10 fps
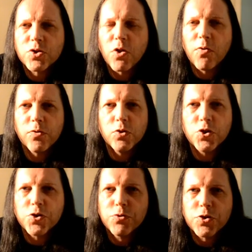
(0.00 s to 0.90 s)
Soft and
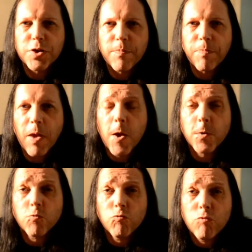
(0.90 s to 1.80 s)
juicy, that is
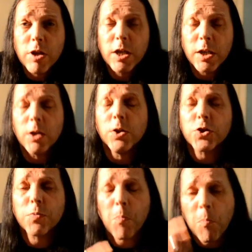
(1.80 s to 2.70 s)
really nice.